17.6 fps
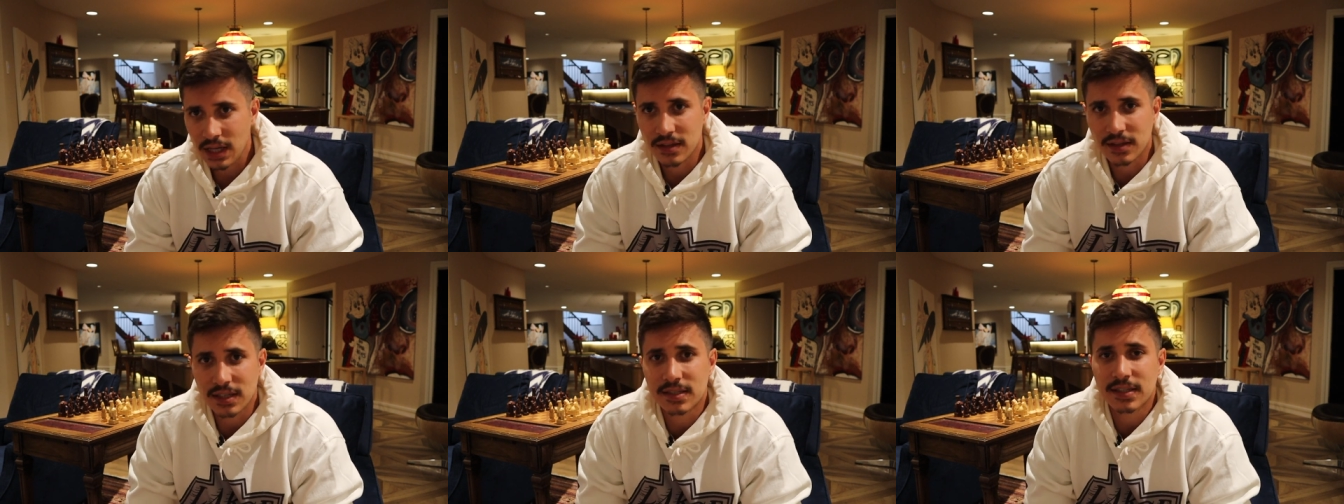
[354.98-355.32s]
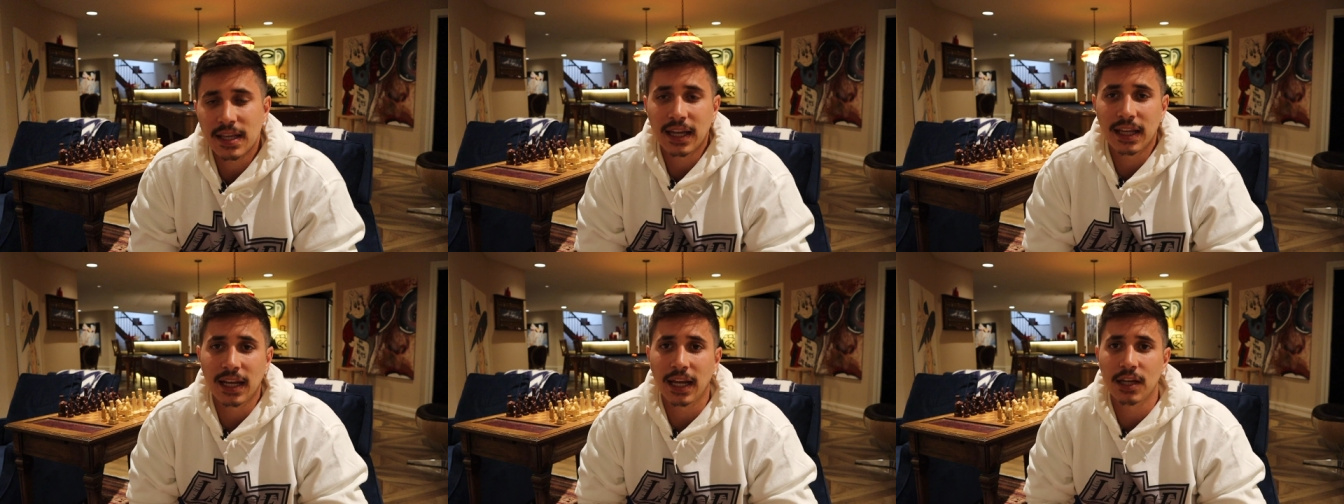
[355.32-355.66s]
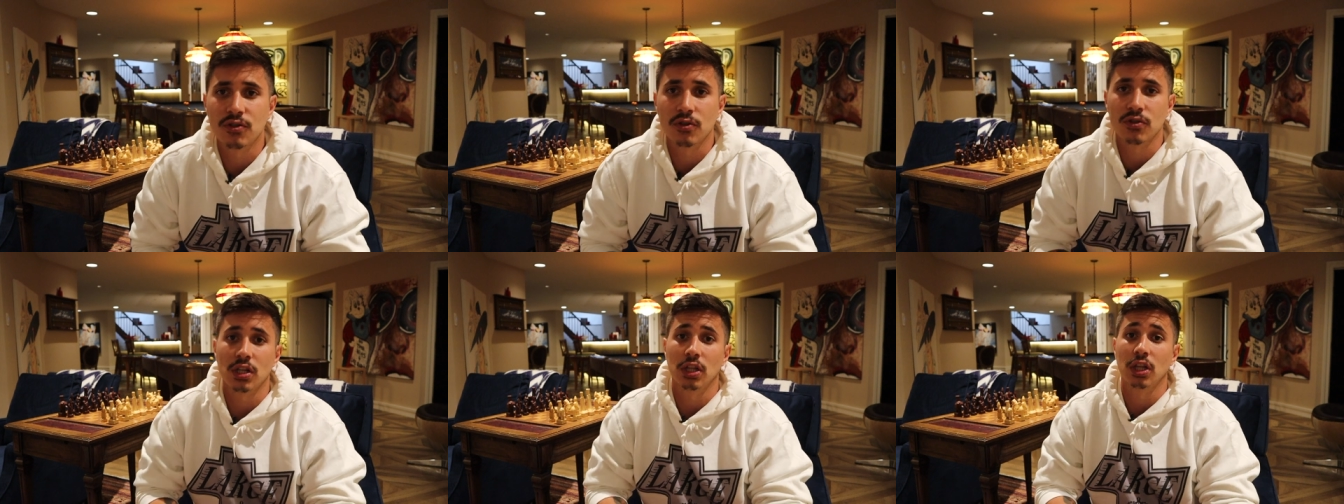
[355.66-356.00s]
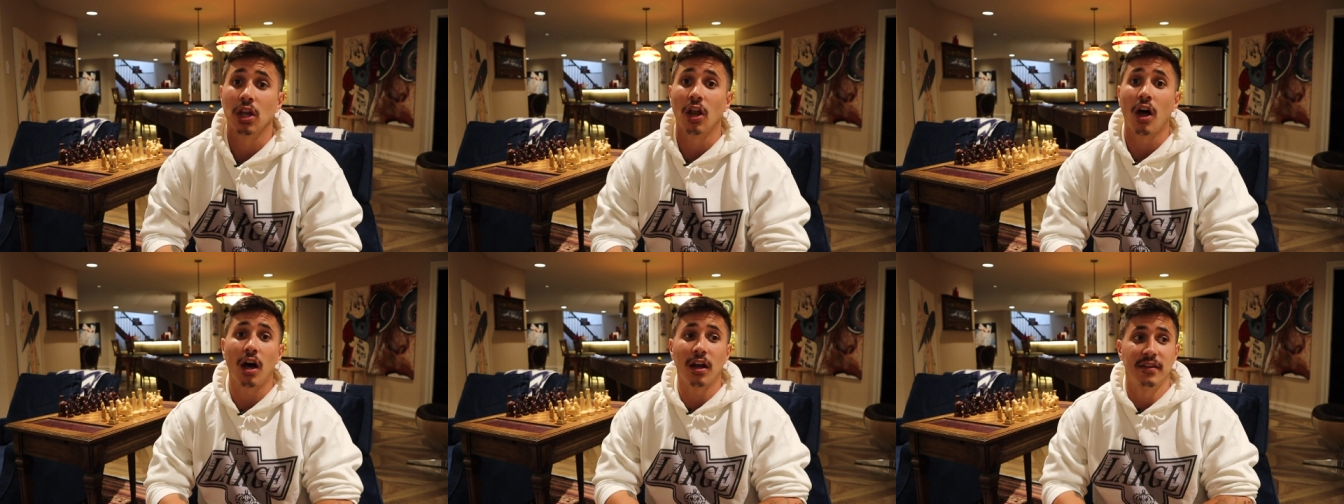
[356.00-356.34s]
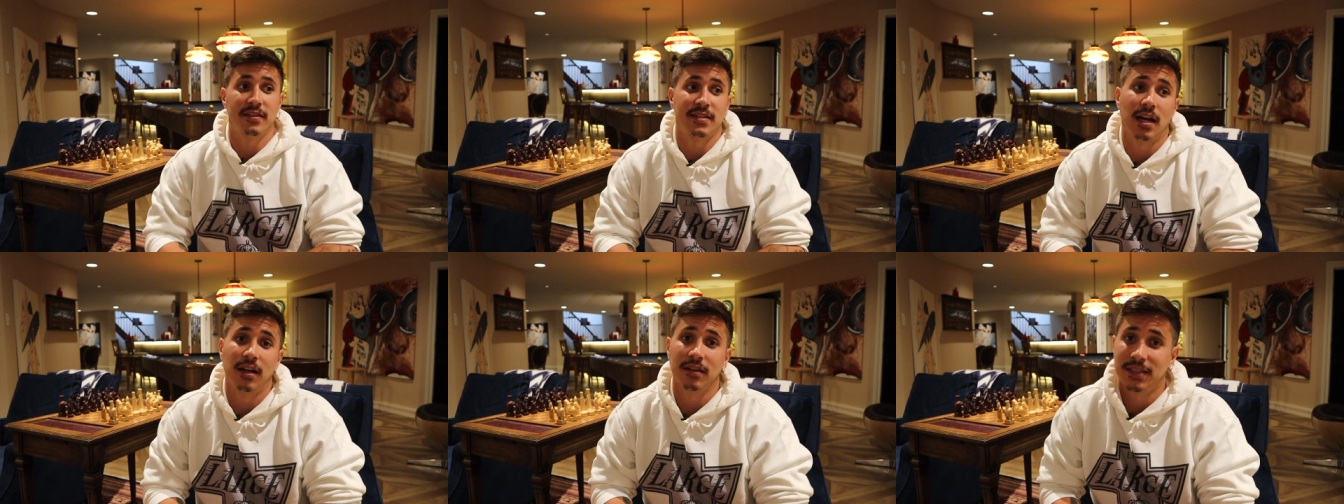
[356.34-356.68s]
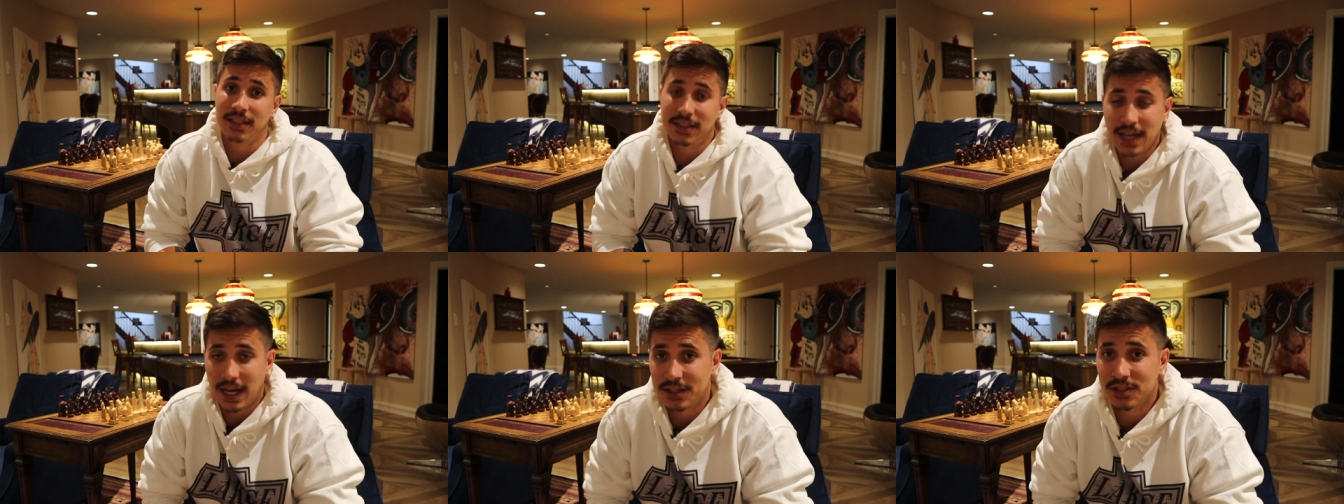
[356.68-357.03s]
in this day and age, there's a lot of
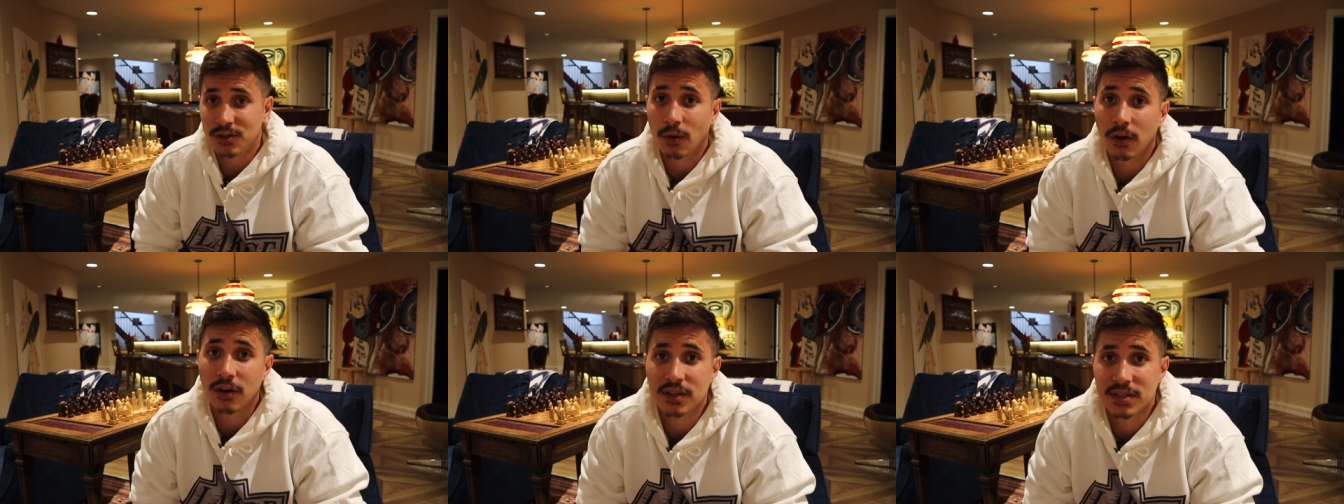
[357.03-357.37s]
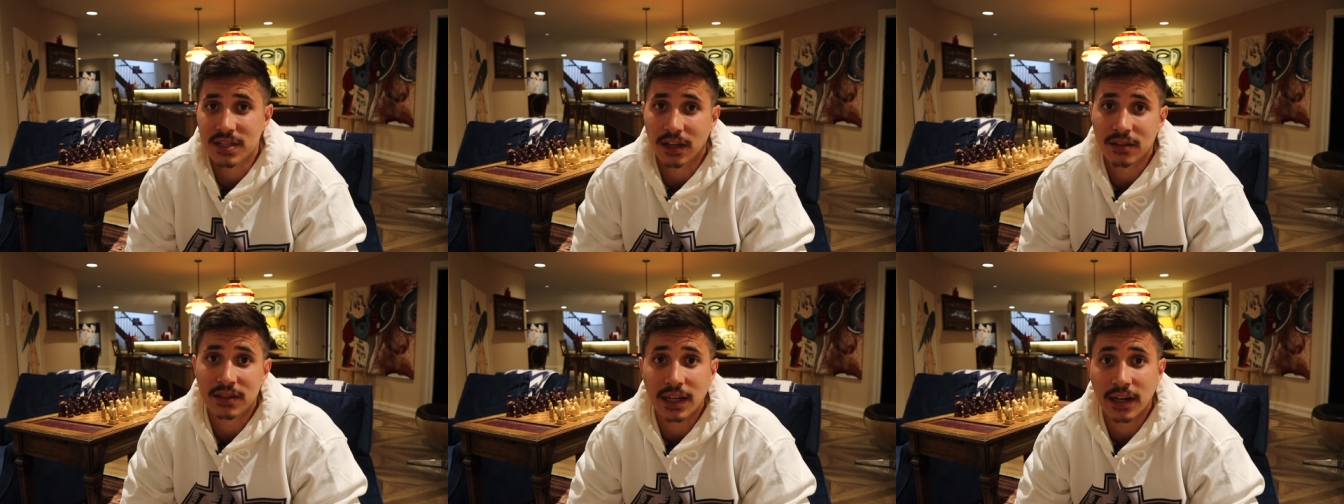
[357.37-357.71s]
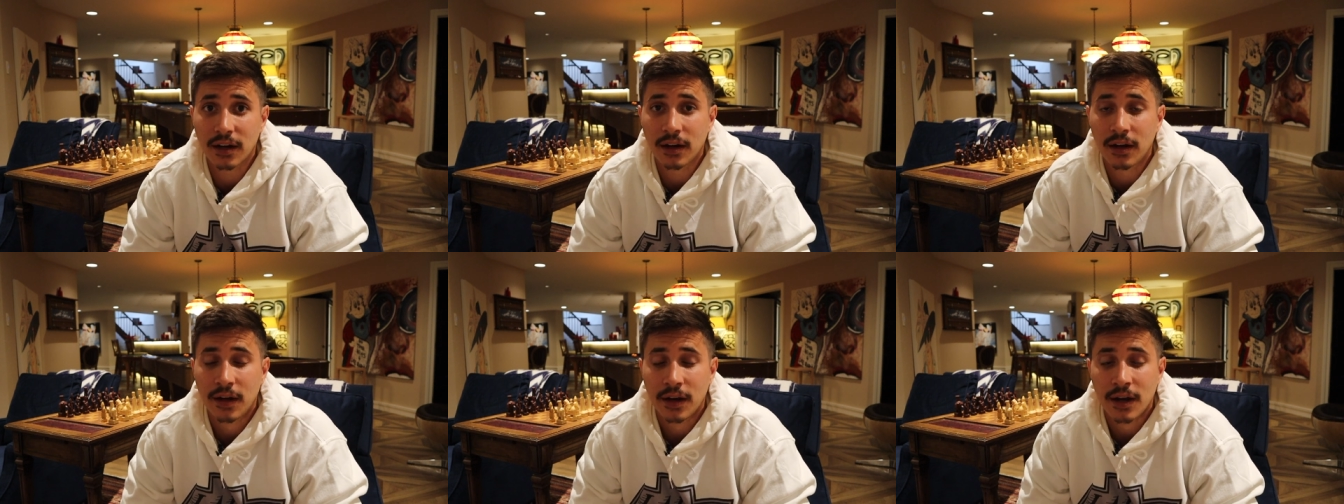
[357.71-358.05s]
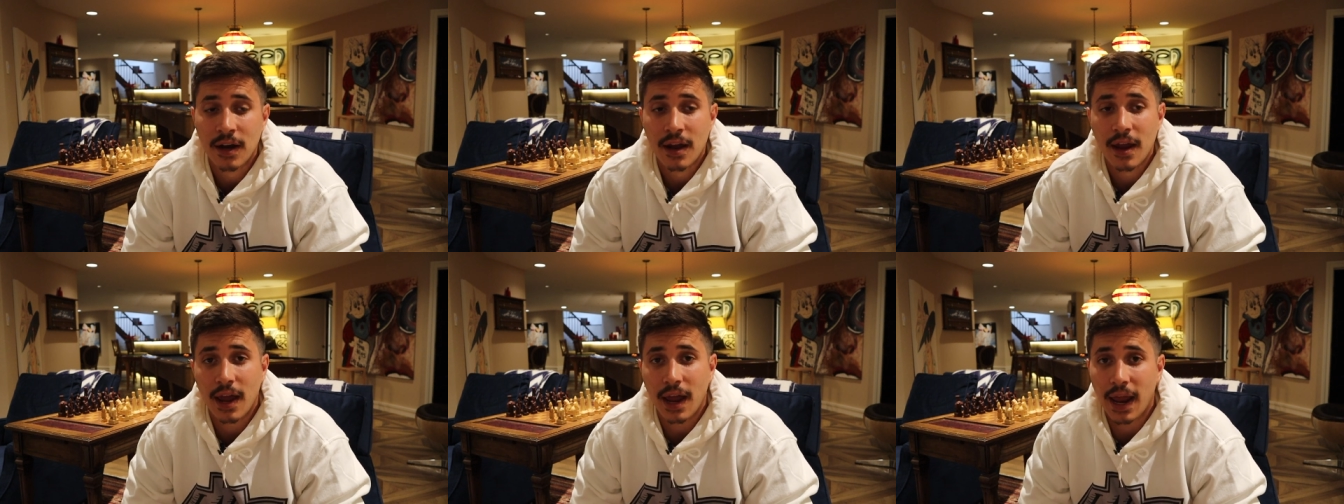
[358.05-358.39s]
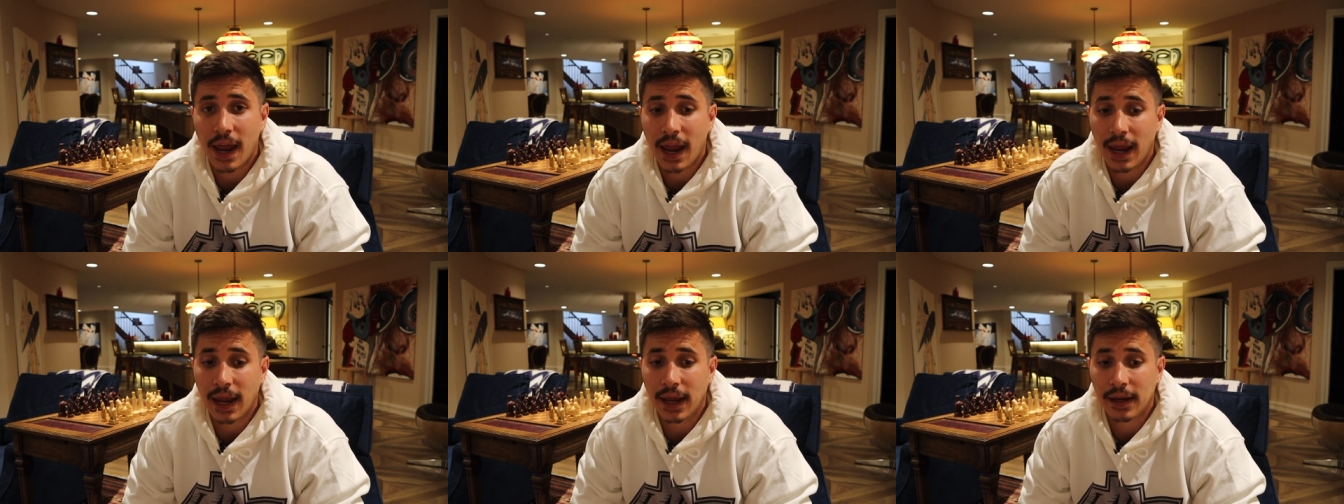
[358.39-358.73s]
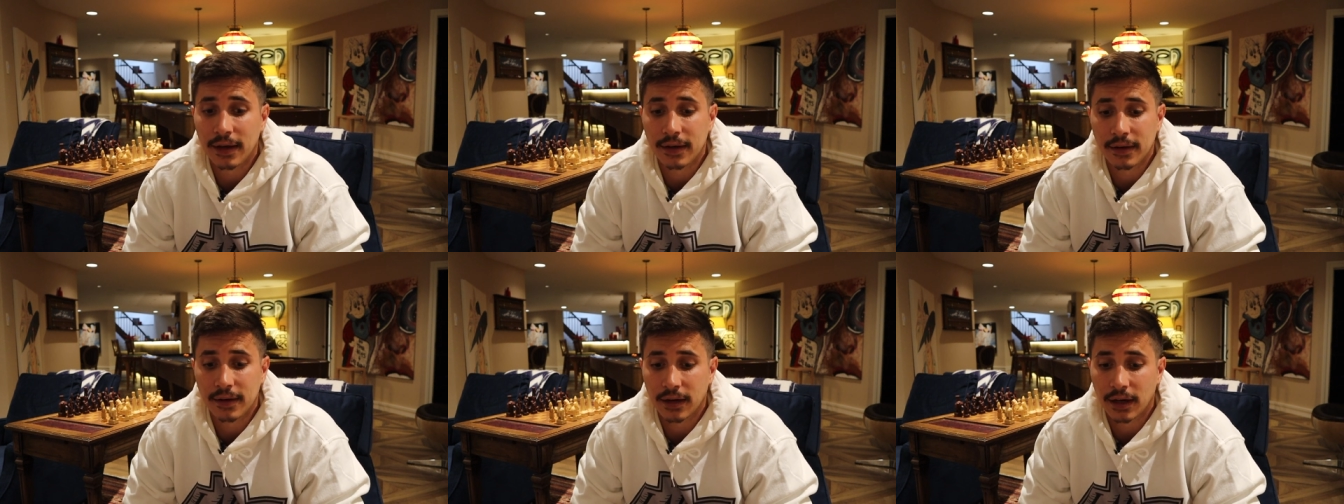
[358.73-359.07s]
talented tattoo artists out there
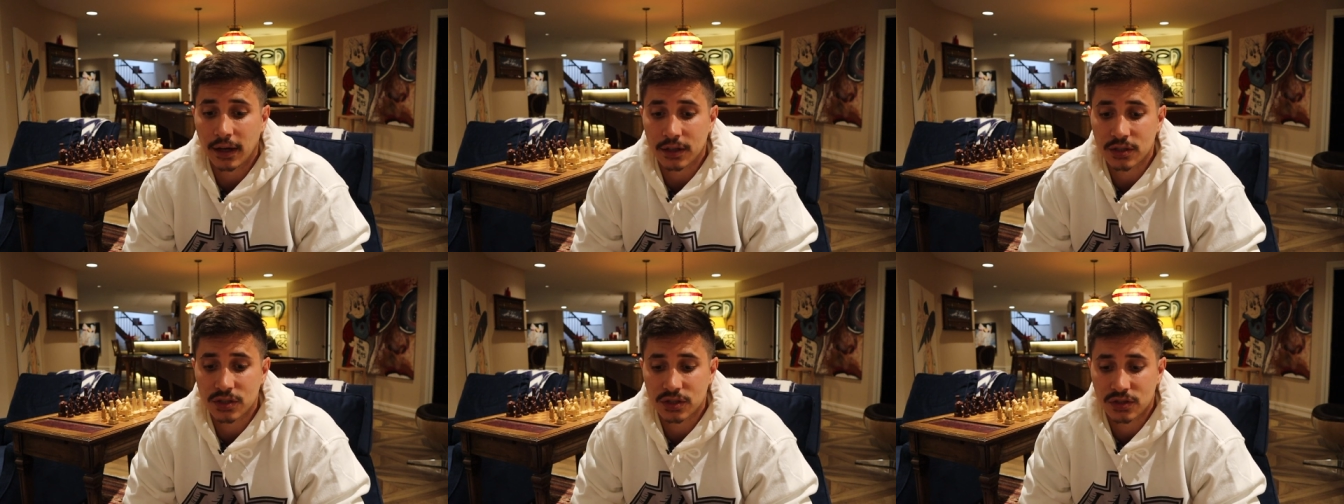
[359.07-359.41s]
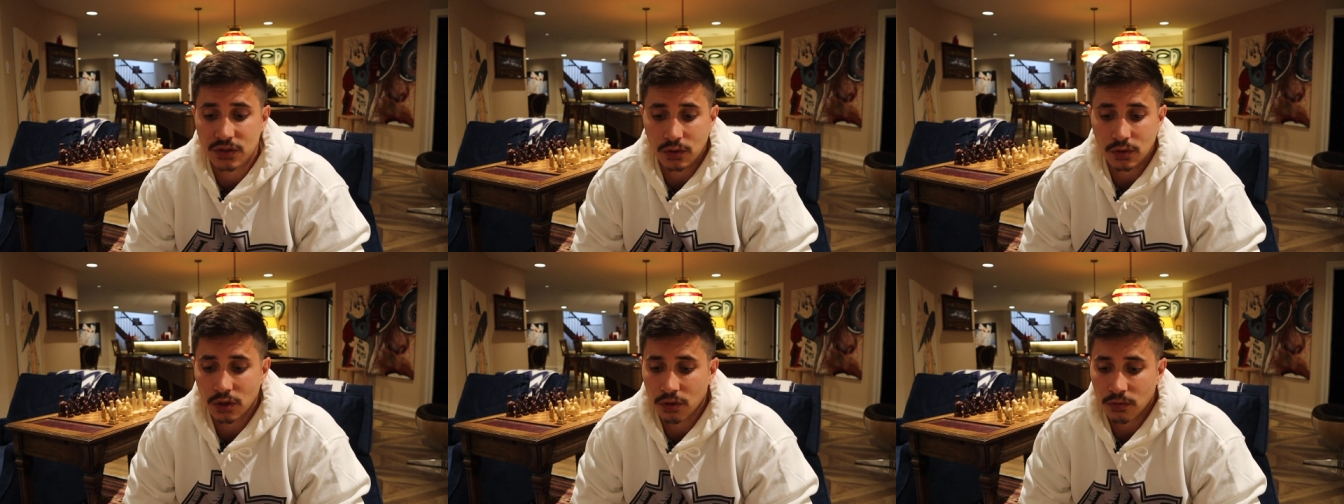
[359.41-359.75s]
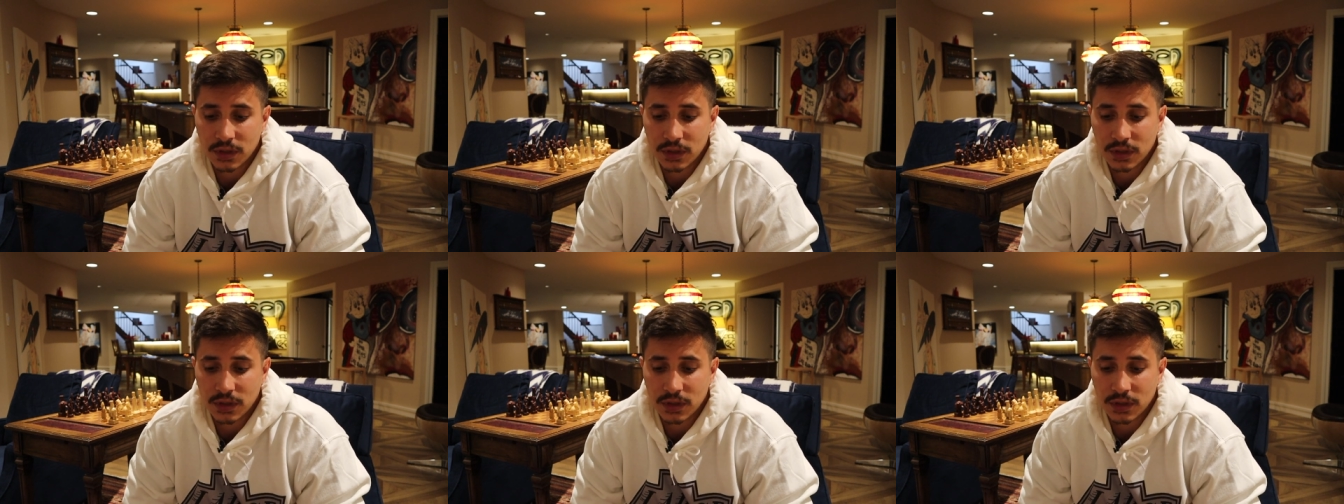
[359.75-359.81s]
and uh, just do your